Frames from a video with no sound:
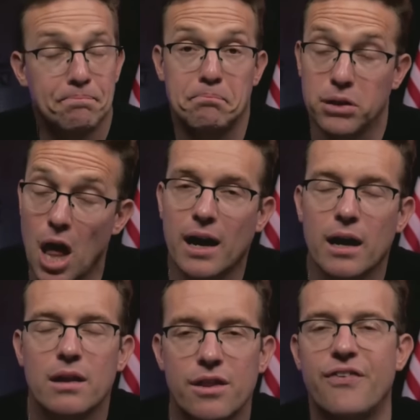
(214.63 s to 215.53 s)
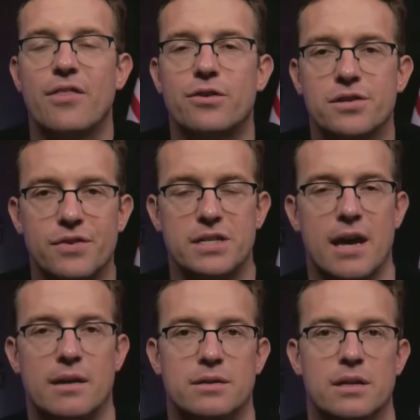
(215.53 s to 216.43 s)
pluck the feathers of these
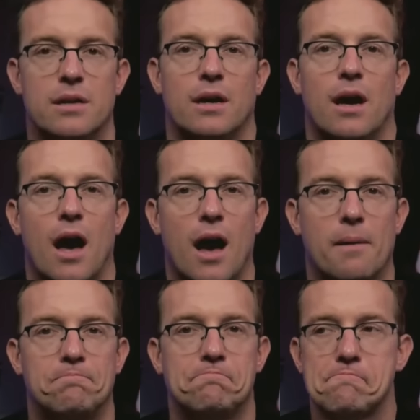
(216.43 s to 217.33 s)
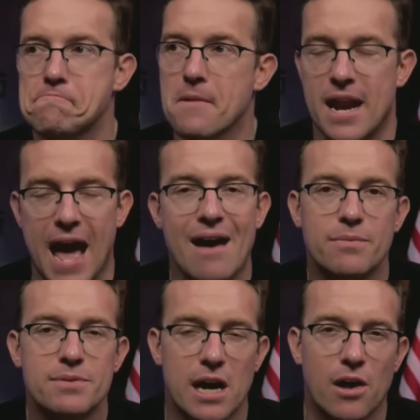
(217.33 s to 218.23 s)
hens, and have
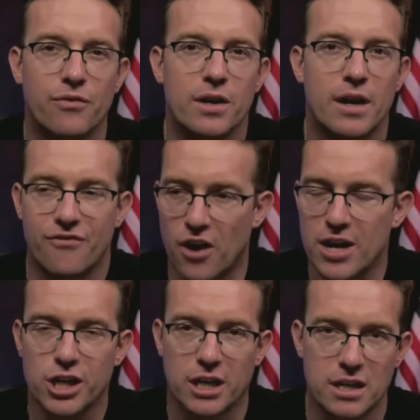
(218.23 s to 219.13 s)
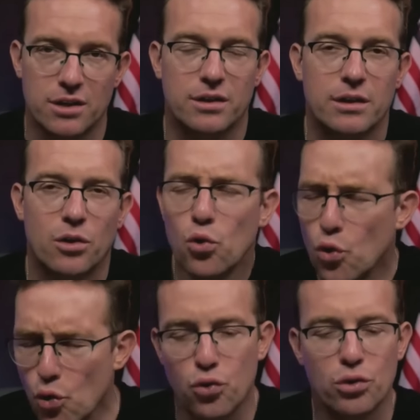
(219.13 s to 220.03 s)
himself a fried chicken dinner.
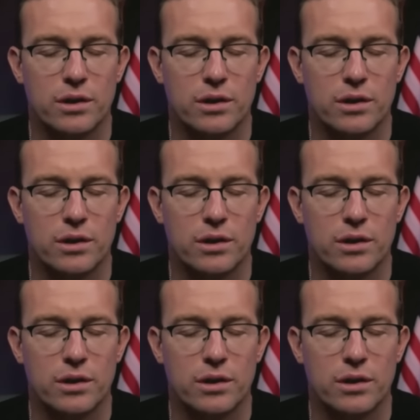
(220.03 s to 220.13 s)
Whew,